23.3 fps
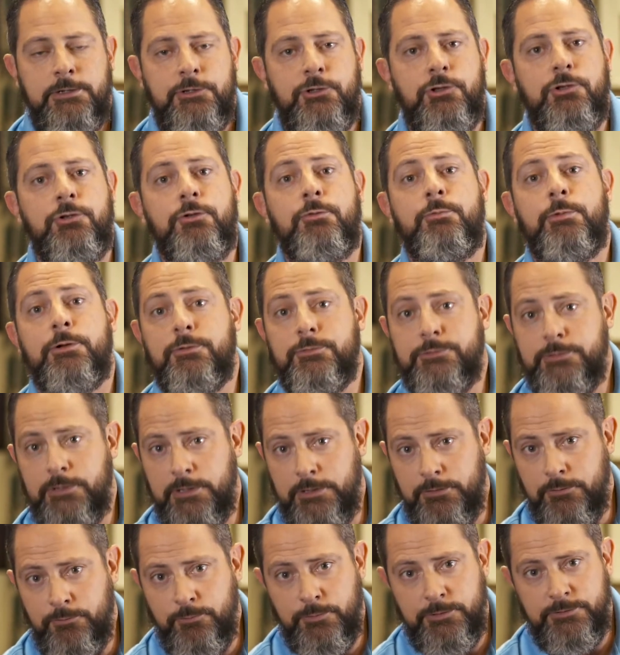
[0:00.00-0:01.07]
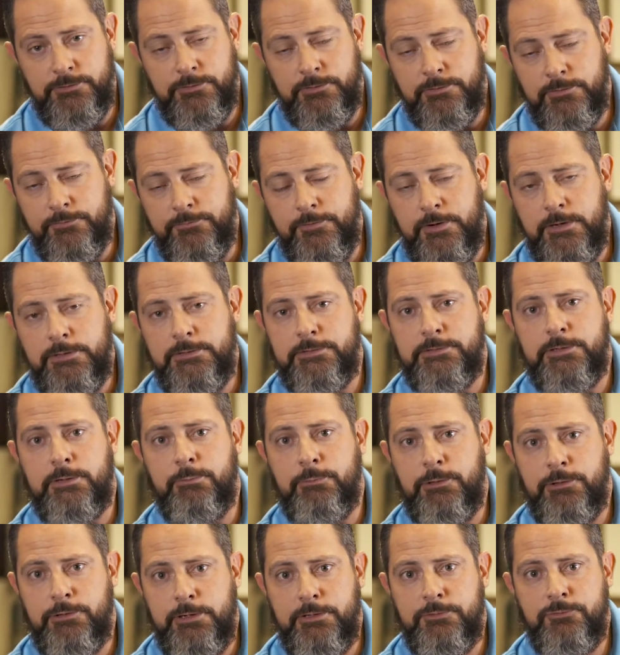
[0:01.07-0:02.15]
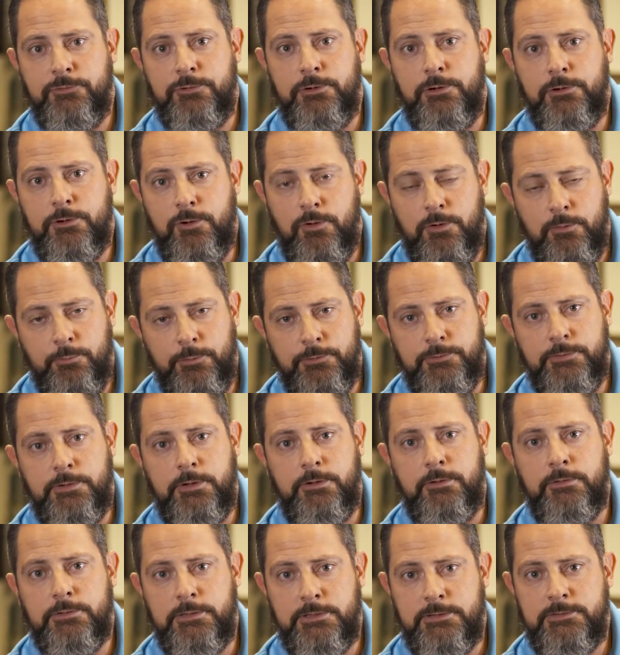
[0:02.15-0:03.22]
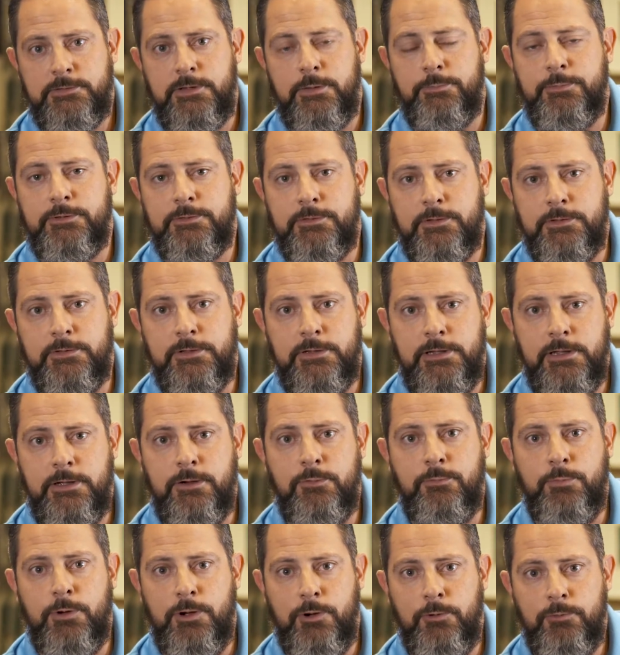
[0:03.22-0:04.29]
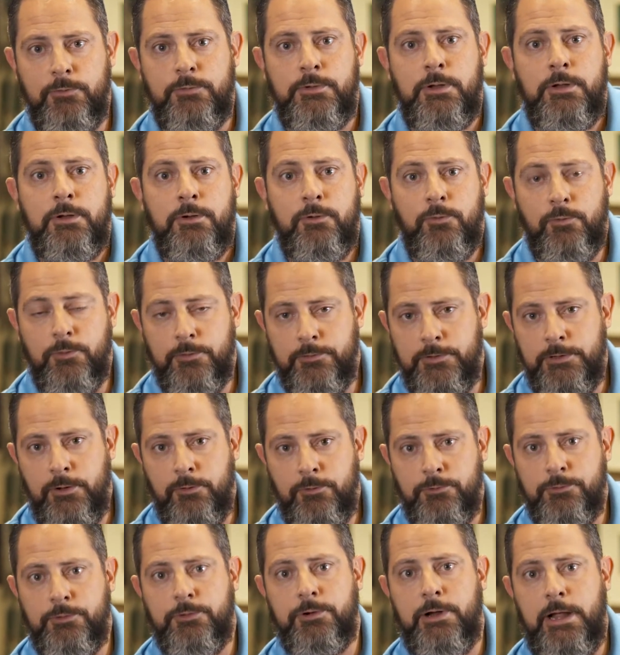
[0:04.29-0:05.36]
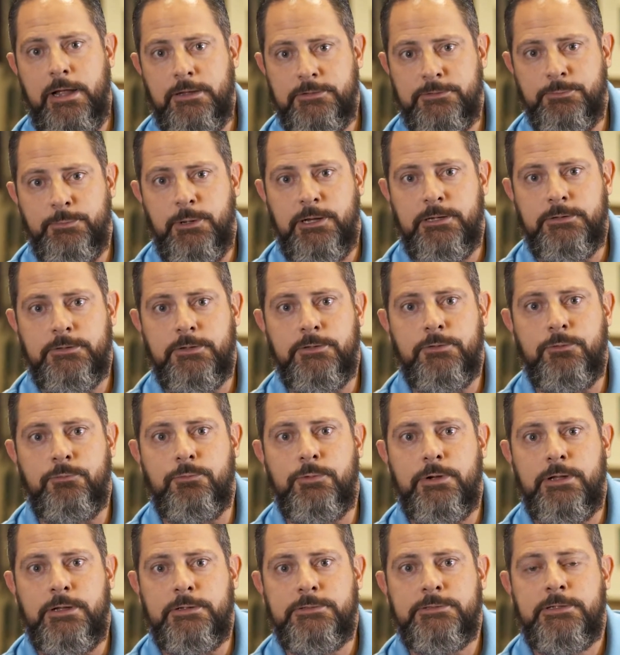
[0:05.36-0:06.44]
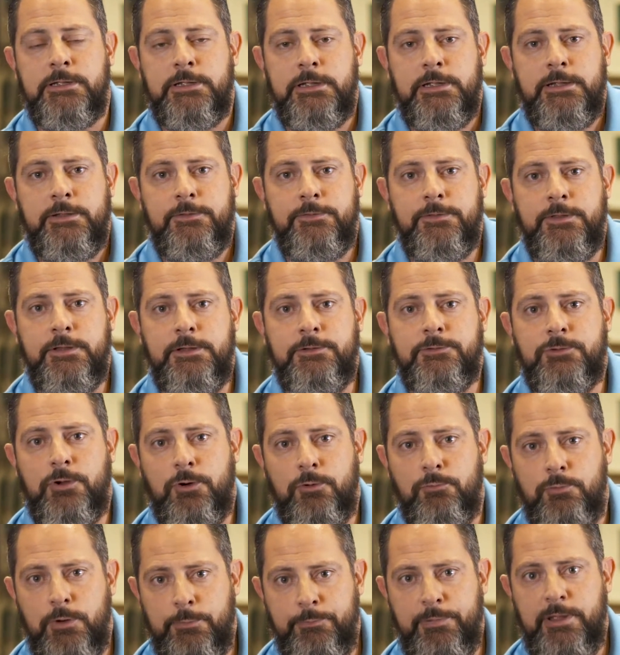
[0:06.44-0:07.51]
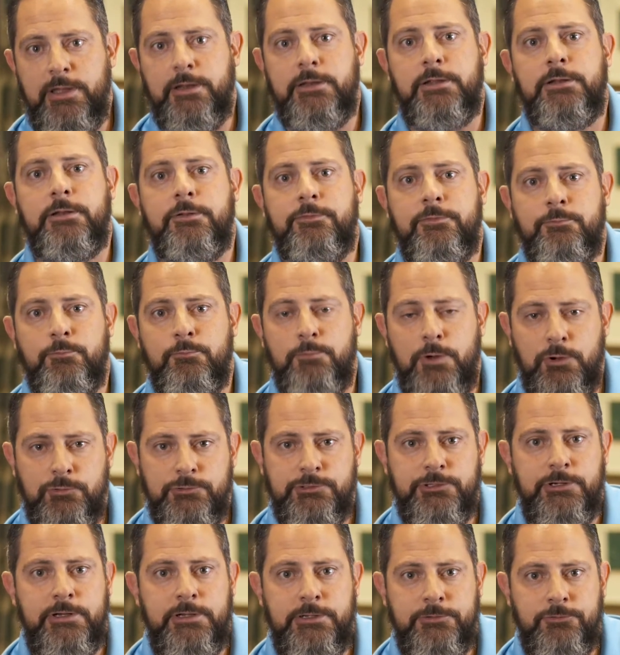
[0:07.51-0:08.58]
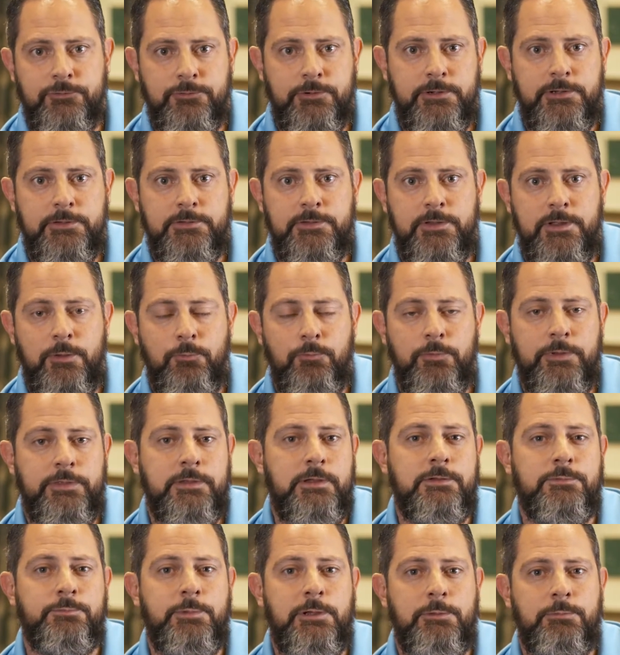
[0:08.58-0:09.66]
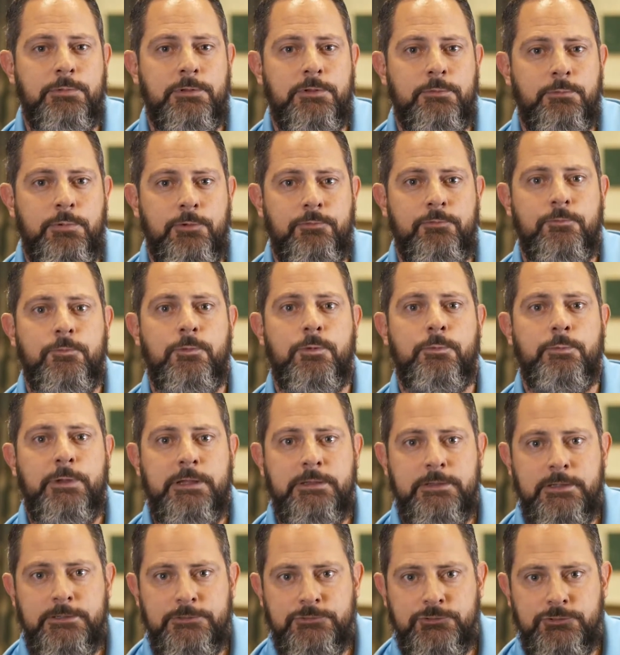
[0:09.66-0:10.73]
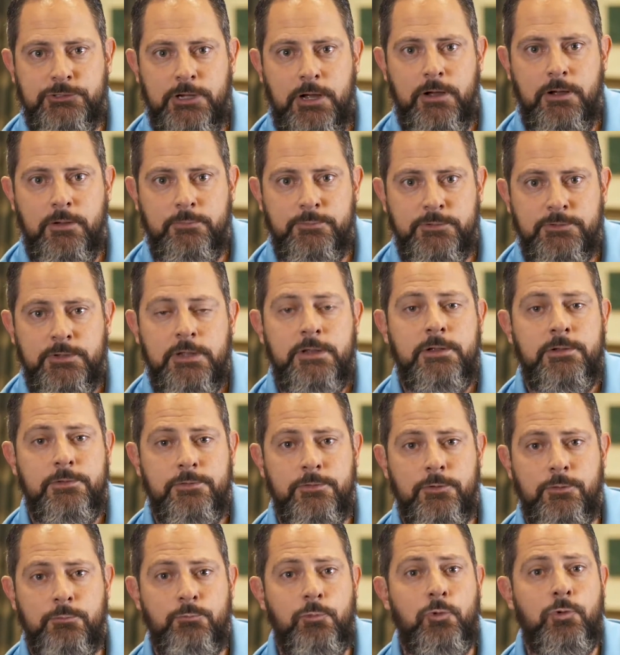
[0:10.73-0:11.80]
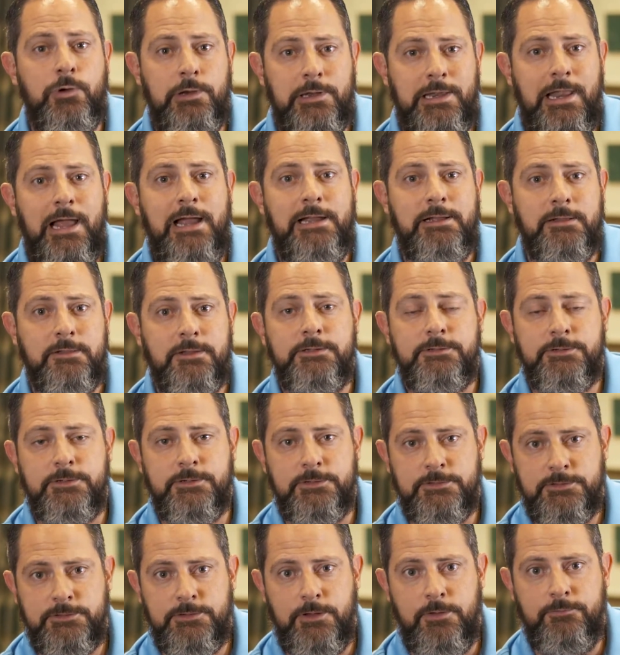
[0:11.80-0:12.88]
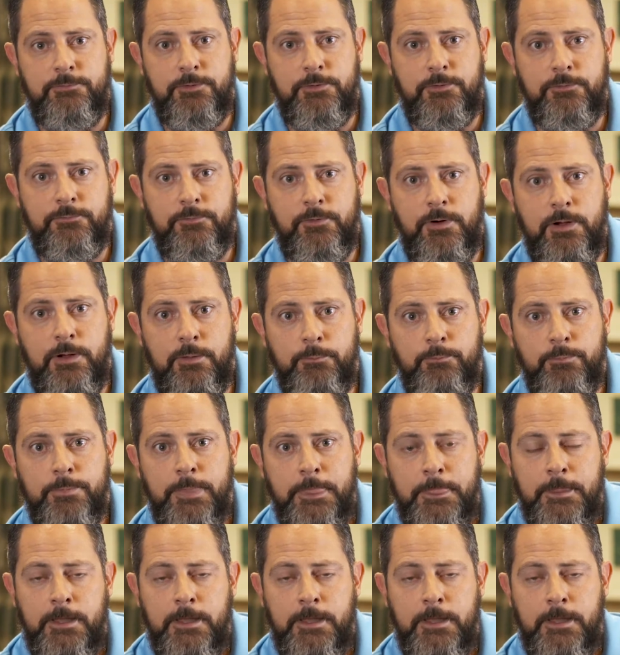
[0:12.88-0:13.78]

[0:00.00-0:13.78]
Cubital tunnel, which is a very similar injury to carpal tunnel, except it's at the elbow or the ulnar aspect of the wrist. These are repetitive motion injuries that when these people are performing these jobs, they're more likely to suffer from.